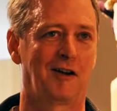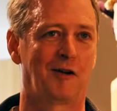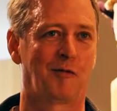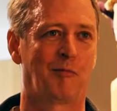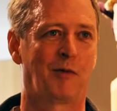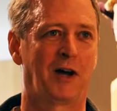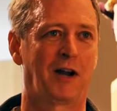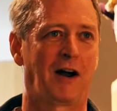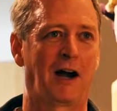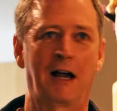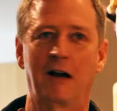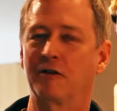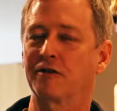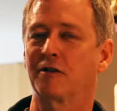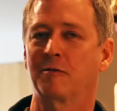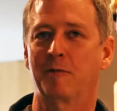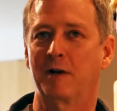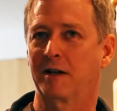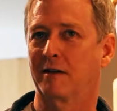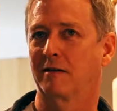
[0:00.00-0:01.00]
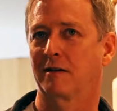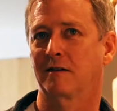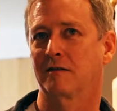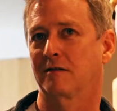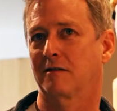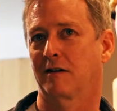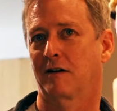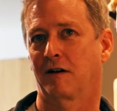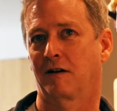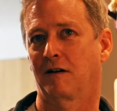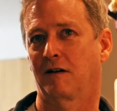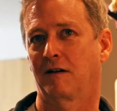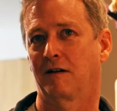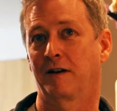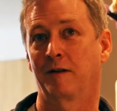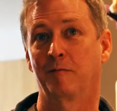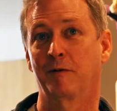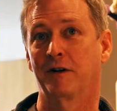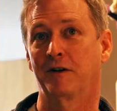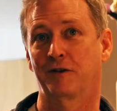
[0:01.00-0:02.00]
But I also make things that are
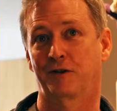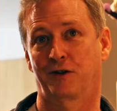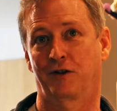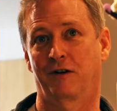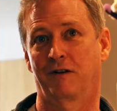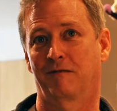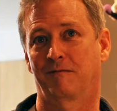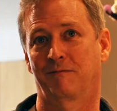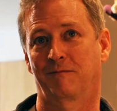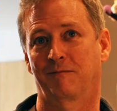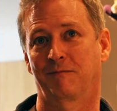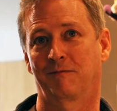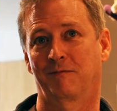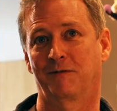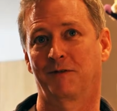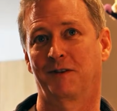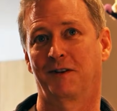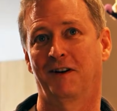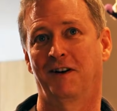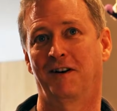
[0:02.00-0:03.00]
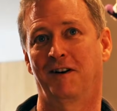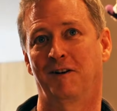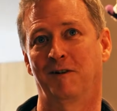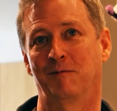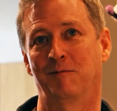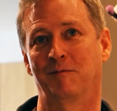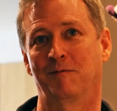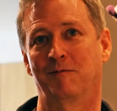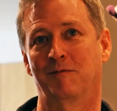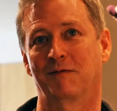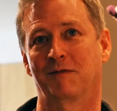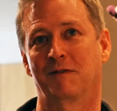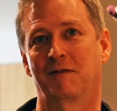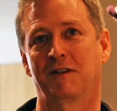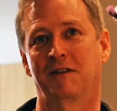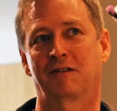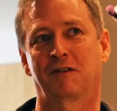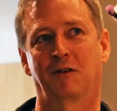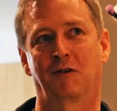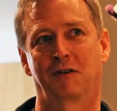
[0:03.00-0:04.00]
in miniature,
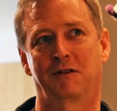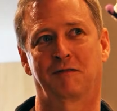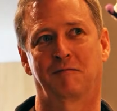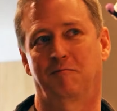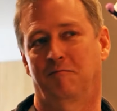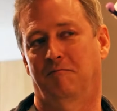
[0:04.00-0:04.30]
and so it